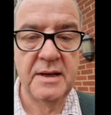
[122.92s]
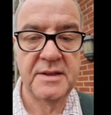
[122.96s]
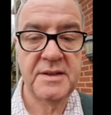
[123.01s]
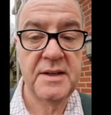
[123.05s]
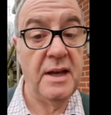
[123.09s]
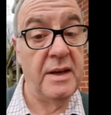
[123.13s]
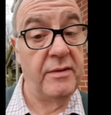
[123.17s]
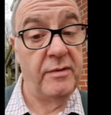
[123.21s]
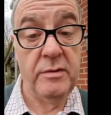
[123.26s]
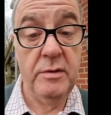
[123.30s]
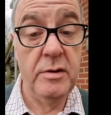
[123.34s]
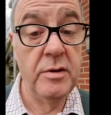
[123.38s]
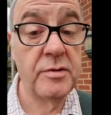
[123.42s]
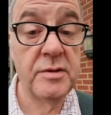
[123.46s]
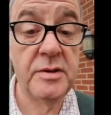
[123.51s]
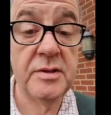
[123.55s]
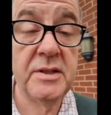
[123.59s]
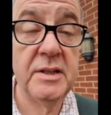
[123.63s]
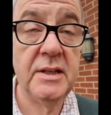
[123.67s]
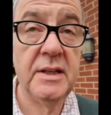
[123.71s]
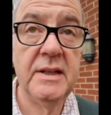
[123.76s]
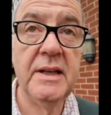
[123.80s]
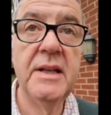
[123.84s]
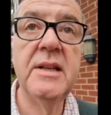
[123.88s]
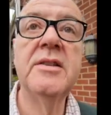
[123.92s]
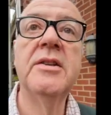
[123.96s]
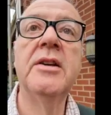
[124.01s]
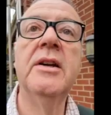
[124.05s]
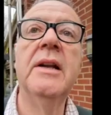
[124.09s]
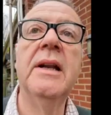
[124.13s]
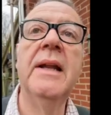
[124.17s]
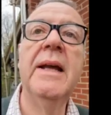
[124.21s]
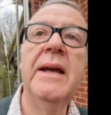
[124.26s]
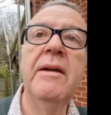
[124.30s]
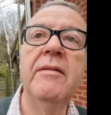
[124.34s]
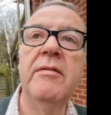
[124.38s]
I say, if you're interested in
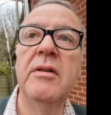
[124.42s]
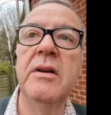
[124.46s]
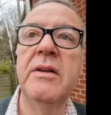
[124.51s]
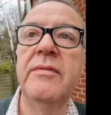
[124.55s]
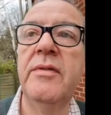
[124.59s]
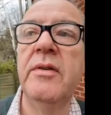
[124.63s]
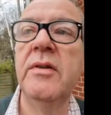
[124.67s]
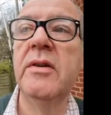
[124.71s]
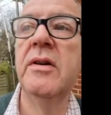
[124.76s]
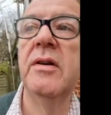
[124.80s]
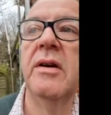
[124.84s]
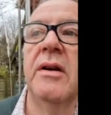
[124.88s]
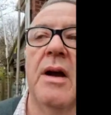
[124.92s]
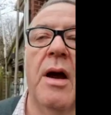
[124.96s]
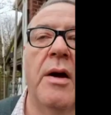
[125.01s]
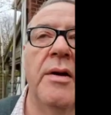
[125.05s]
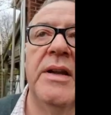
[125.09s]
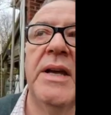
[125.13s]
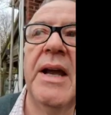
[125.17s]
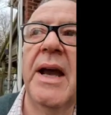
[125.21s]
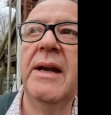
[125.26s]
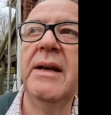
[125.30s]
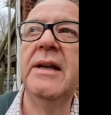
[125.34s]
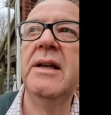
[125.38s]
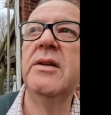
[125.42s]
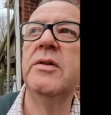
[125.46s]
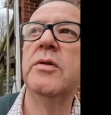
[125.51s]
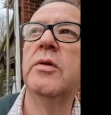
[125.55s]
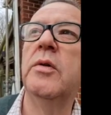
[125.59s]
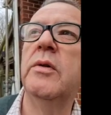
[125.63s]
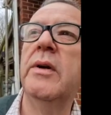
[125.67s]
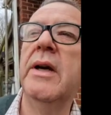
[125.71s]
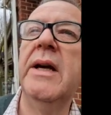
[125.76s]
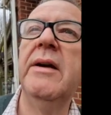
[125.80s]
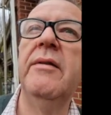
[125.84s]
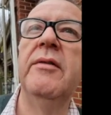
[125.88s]
internal aerial, if you could only get an
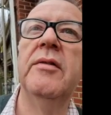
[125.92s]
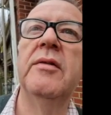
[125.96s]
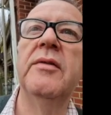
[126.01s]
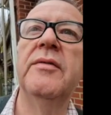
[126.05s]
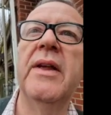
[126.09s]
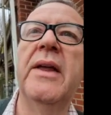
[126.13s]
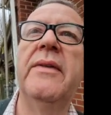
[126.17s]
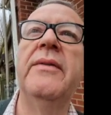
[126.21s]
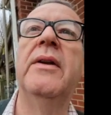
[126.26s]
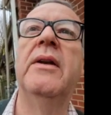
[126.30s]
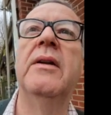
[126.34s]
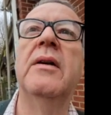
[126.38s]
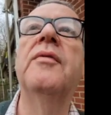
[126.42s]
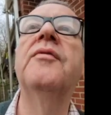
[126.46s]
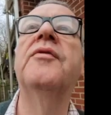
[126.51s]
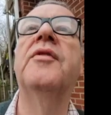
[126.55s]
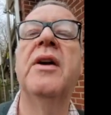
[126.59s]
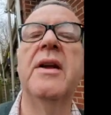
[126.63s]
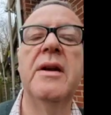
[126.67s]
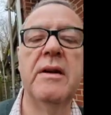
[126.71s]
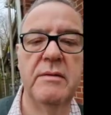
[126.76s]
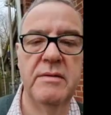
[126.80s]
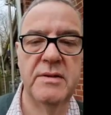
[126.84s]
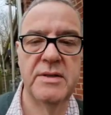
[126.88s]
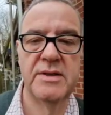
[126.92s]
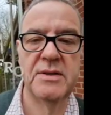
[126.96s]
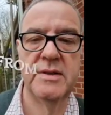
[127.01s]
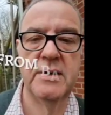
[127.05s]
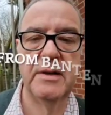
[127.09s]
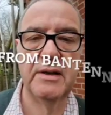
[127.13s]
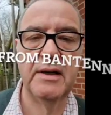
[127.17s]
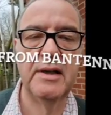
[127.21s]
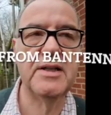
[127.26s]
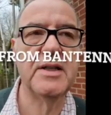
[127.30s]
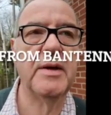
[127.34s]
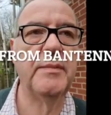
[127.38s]
indoor aerial, then the Loftenna is
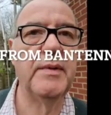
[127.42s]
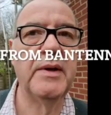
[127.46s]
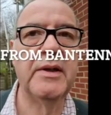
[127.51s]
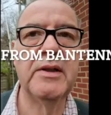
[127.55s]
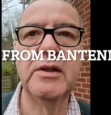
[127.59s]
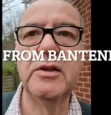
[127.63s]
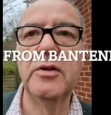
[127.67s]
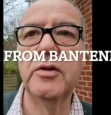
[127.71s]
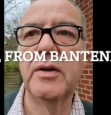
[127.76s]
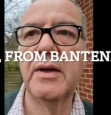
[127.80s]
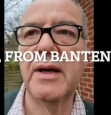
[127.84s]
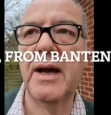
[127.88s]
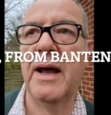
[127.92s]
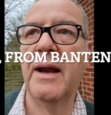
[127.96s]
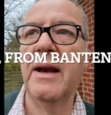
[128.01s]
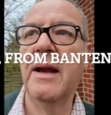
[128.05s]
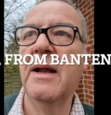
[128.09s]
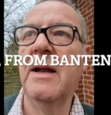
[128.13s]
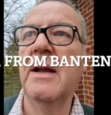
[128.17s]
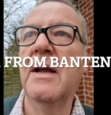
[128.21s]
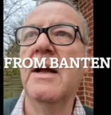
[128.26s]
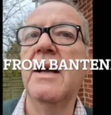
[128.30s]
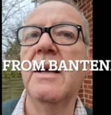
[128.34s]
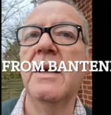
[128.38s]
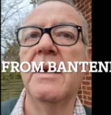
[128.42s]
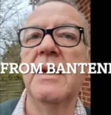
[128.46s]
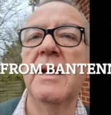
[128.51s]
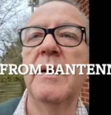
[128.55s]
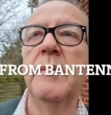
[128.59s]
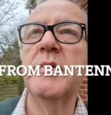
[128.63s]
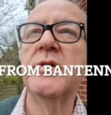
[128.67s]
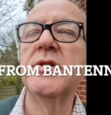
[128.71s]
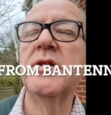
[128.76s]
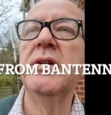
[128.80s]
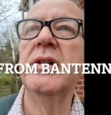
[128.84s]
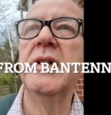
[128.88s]
certainly something to look at.
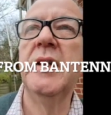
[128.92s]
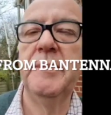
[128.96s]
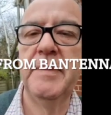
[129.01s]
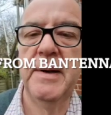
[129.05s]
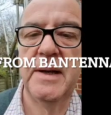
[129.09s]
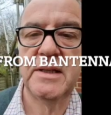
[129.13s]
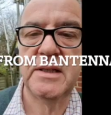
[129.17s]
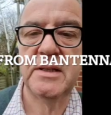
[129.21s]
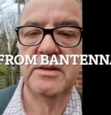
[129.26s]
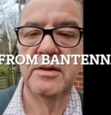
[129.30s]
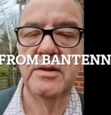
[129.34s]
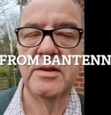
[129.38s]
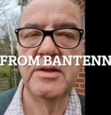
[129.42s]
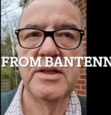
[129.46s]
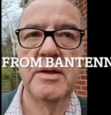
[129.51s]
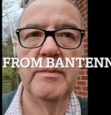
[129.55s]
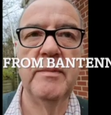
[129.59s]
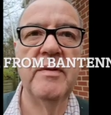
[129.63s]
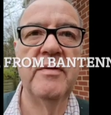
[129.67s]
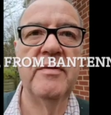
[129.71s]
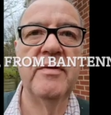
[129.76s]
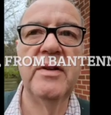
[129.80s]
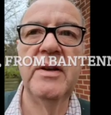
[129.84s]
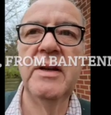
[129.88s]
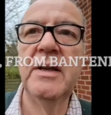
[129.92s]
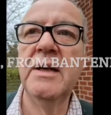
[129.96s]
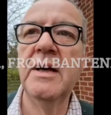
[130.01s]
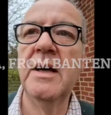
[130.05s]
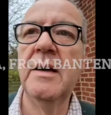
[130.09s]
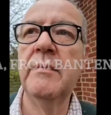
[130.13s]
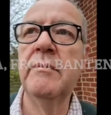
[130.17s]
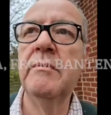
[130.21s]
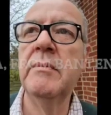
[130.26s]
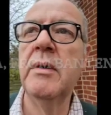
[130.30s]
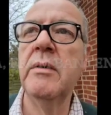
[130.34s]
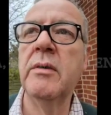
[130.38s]
Um, certainly better than some of the
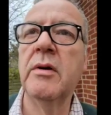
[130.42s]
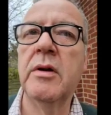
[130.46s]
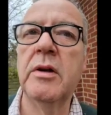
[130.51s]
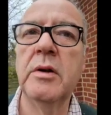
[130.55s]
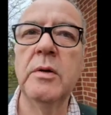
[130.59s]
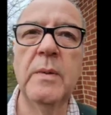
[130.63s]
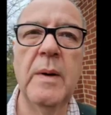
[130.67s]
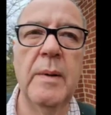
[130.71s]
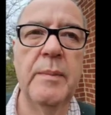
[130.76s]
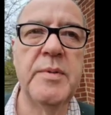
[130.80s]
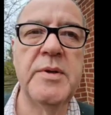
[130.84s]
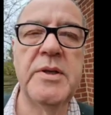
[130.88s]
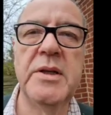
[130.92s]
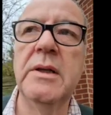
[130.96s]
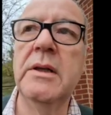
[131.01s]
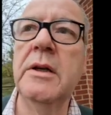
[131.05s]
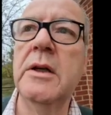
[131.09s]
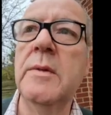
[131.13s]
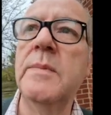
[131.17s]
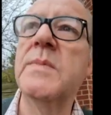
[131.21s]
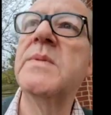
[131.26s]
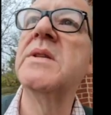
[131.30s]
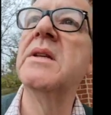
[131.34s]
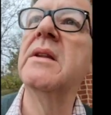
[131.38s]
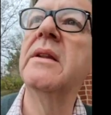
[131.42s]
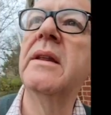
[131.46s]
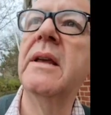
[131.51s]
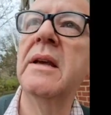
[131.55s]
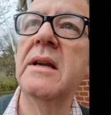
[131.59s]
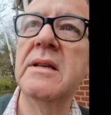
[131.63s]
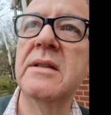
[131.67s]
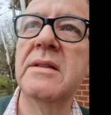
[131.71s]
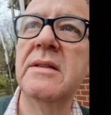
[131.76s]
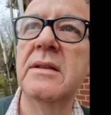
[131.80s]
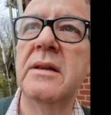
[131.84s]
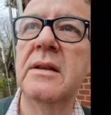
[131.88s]
uh, miracle whips and loops and
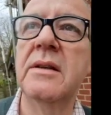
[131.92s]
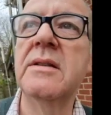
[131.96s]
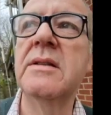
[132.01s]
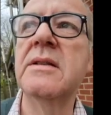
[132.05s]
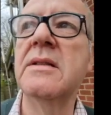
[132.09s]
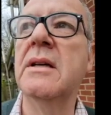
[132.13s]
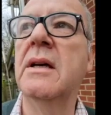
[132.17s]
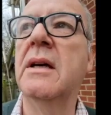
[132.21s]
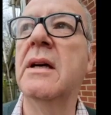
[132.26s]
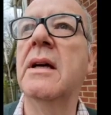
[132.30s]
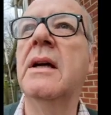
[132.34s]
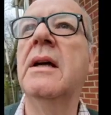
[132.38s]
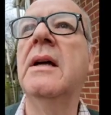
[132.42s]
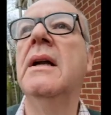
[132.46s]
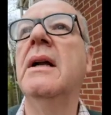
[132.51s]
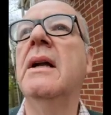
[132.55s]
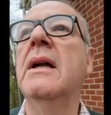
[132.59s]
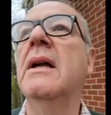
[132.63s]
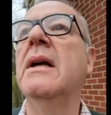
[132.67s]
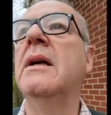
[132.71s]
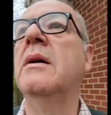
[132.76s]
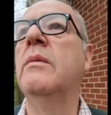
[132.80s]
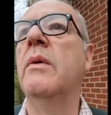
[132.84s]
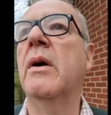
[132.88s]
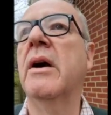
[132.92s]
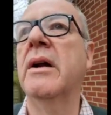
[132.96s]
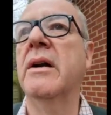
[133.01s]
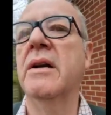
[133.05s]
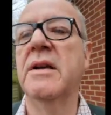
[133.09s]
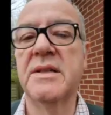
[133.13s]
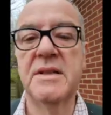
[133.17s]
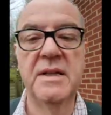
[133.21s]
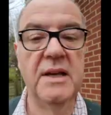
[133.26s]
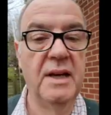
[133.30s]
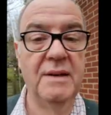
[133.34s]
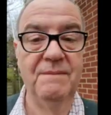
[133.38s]
things that, uh, what can I
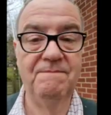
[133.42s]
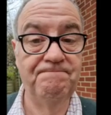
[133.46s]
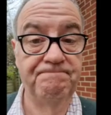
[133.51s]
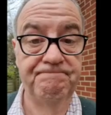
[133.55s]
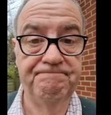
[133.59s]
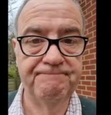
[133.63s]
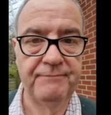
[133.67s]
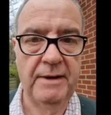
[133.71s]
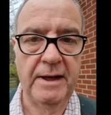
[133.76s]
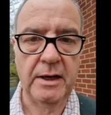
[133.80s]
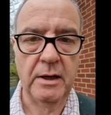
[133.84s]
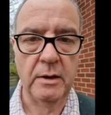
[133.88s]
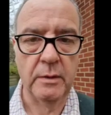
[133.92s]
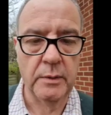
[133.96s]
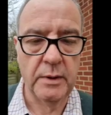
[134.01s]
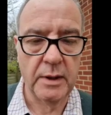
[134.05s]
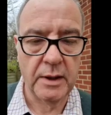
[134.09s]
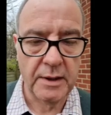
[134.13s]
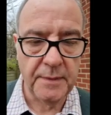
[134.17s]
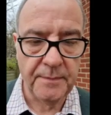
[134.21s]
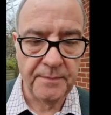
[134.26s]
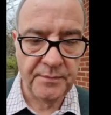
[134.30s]
say, they don't work.